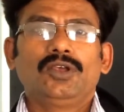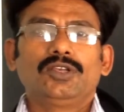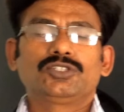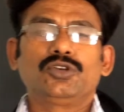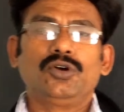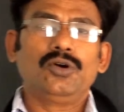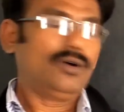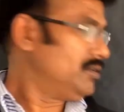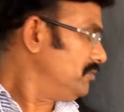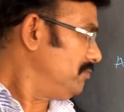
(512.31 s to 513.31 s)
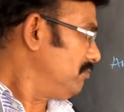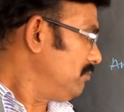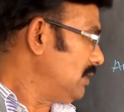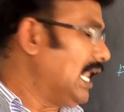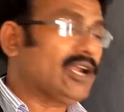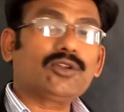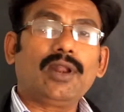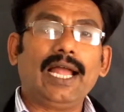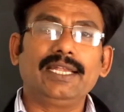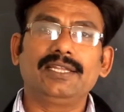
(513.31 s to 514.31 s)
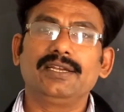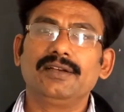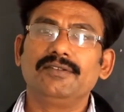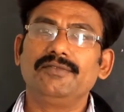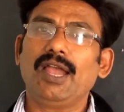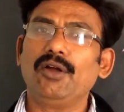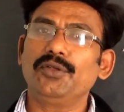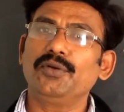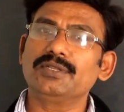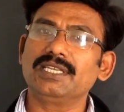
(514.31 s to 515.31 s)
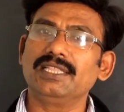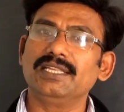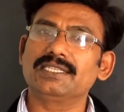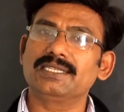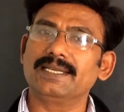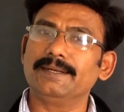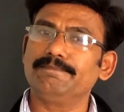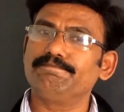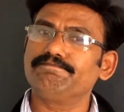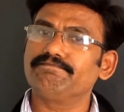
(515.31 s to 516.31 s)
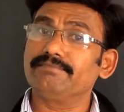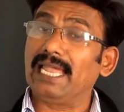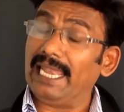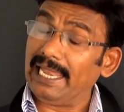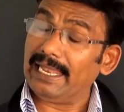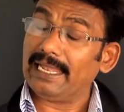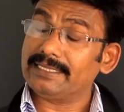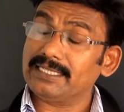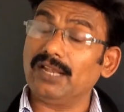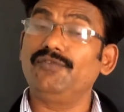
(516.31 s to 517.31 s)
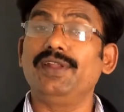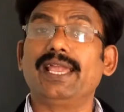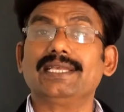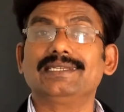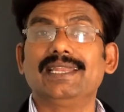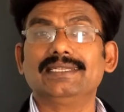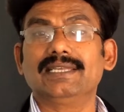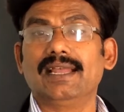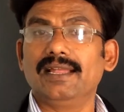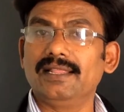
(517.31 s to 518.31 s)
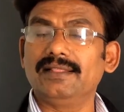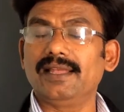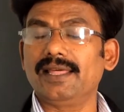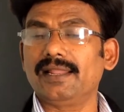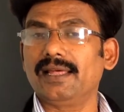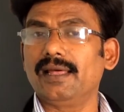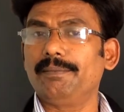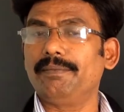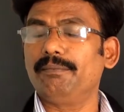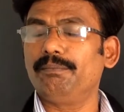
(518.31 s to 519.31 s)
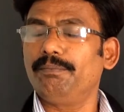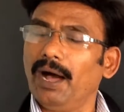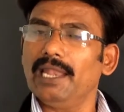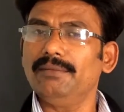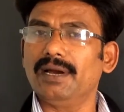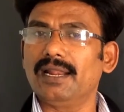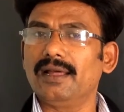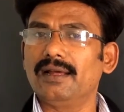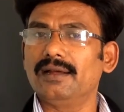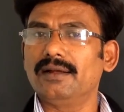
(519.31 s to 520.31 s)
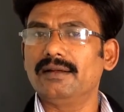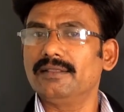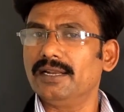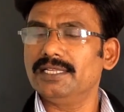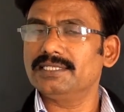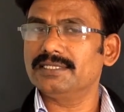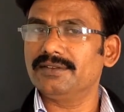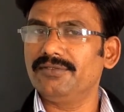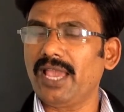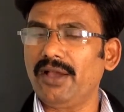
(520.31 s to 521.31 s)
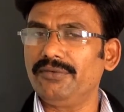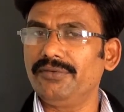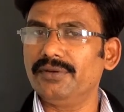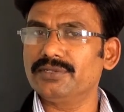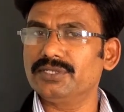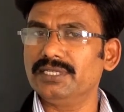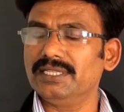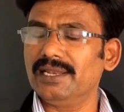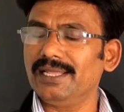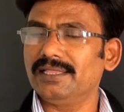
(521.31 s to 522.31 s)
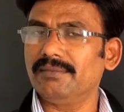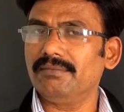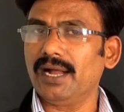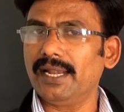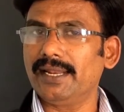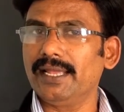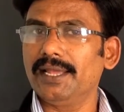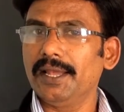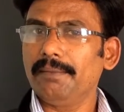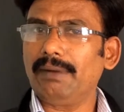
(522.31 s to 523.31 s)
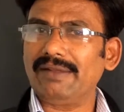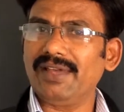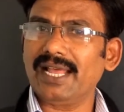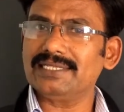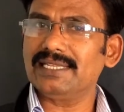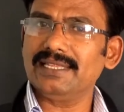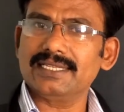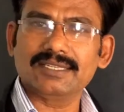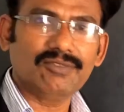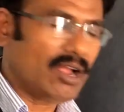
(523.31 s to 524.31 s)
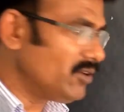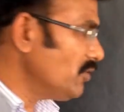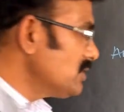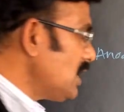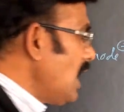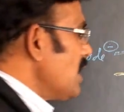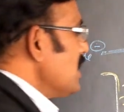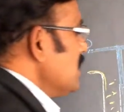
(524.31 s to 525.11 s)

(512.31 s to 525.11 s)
So electrolyte we have to use in this sulfuric acid as in their polymer, that is we have used in lithium battery, but whereas in this we have to use the